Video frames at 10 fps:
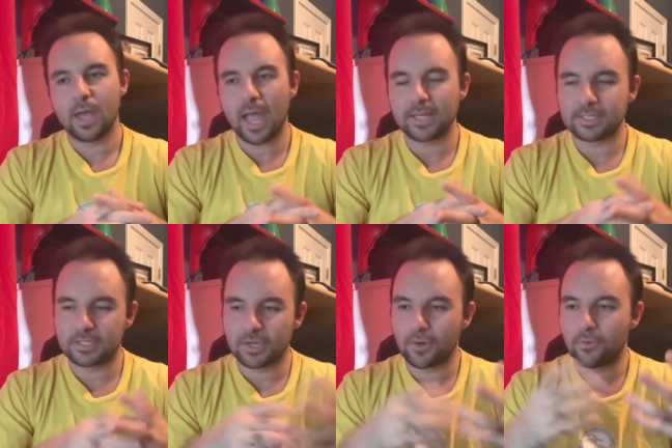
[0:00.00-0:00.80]
And
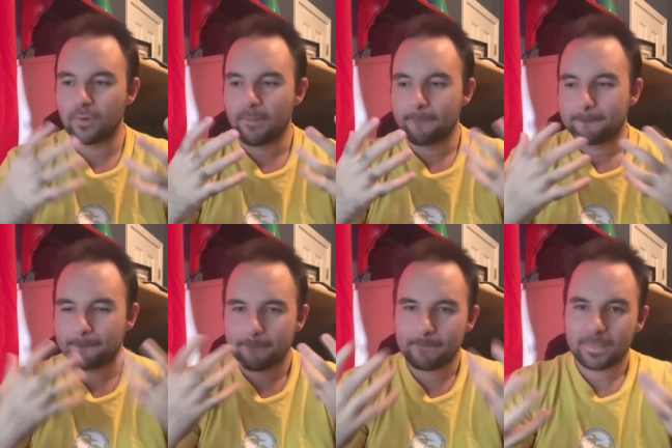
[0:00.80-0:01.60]
so
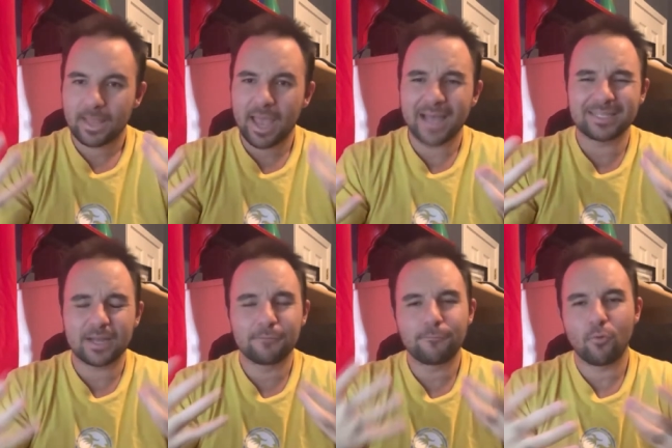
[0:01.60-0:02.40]
as
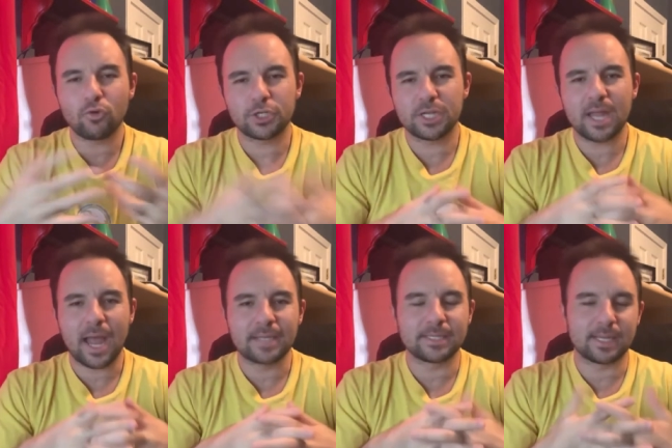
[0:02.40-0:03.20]
unfortunate
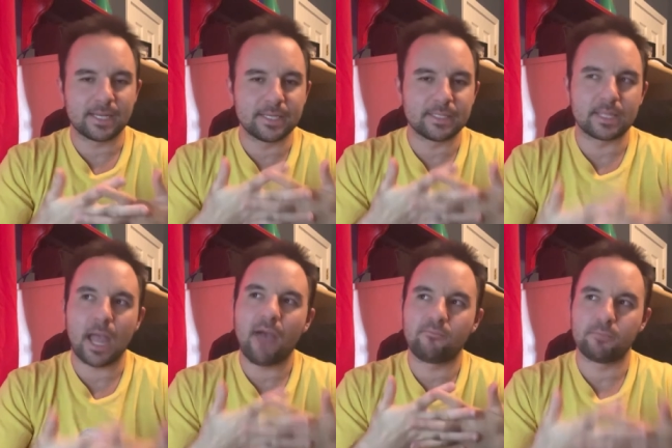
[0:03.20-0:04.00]
as it is to
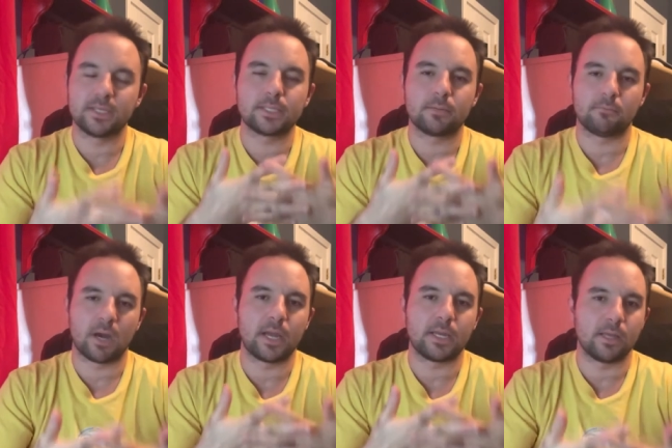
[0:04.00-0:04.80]
have Mystic
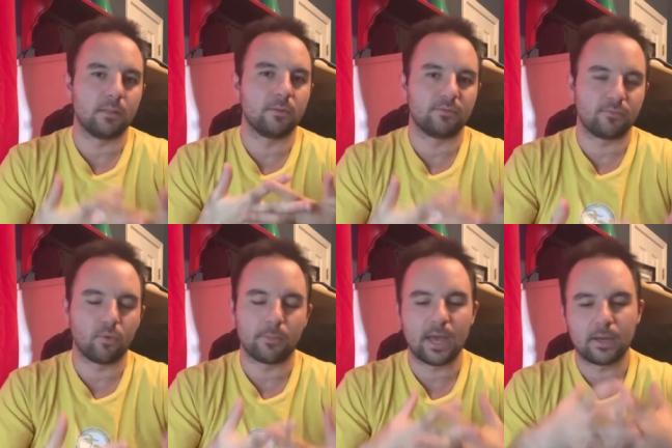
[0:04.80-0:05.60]
Mine in the
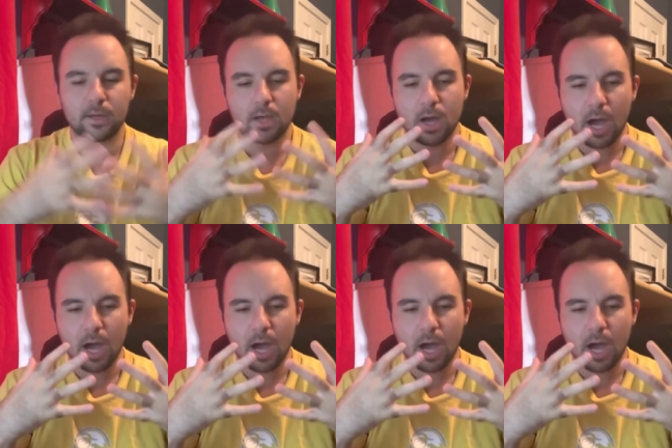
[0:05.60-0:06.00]
format,